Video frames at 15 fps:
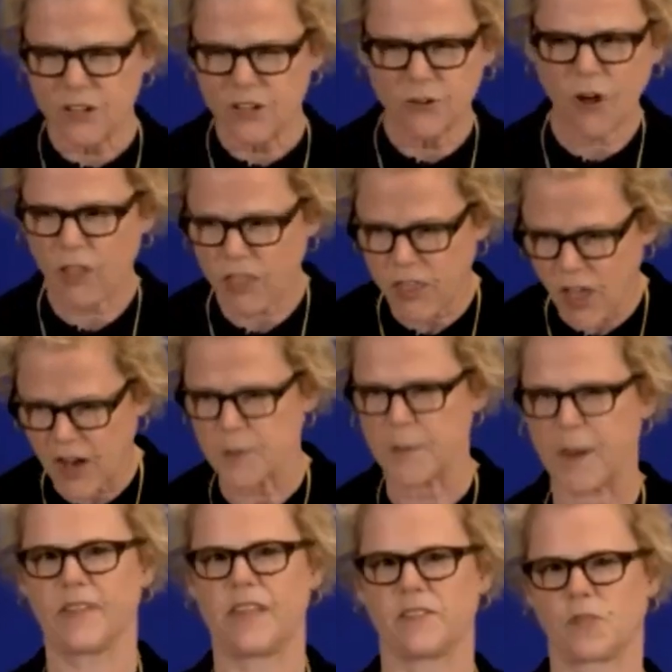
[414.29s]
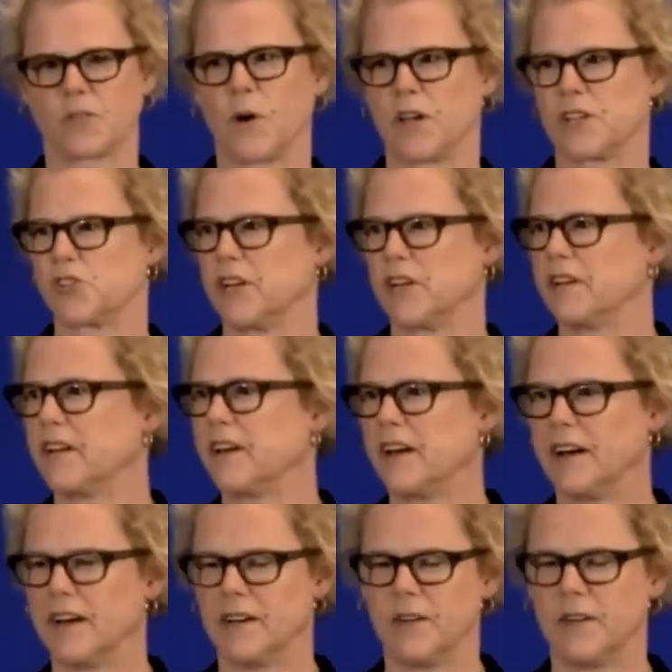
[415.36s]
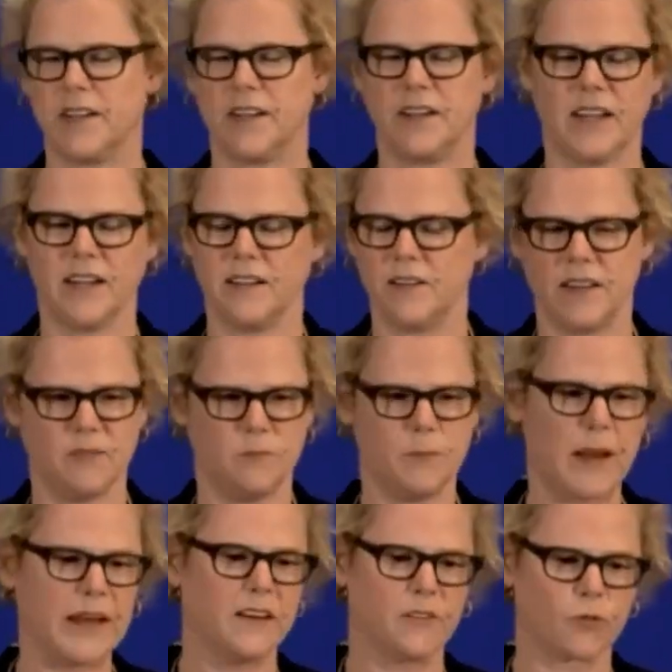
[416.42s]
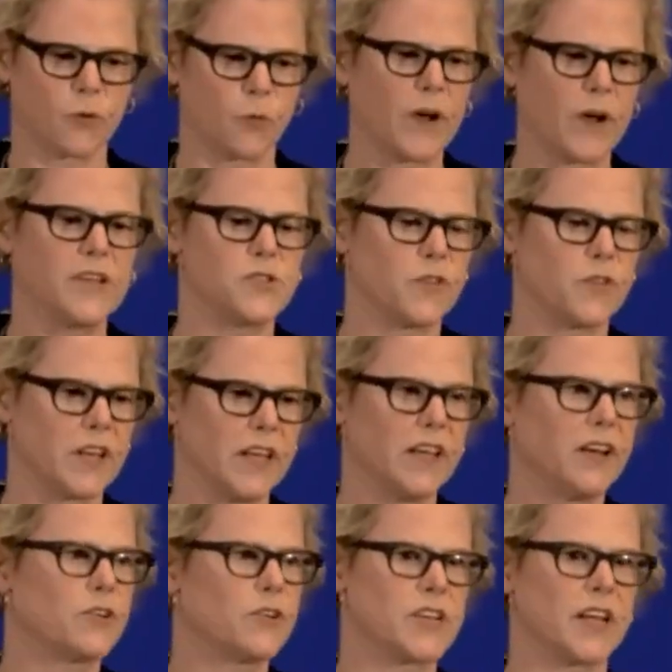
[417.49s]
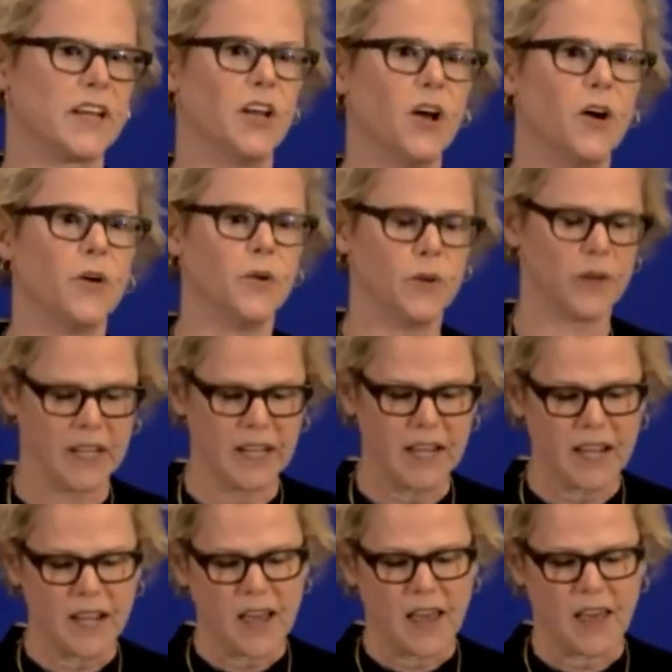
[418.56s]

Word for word: And you've all thought about this question uh, in, in many different ways over the years, I know.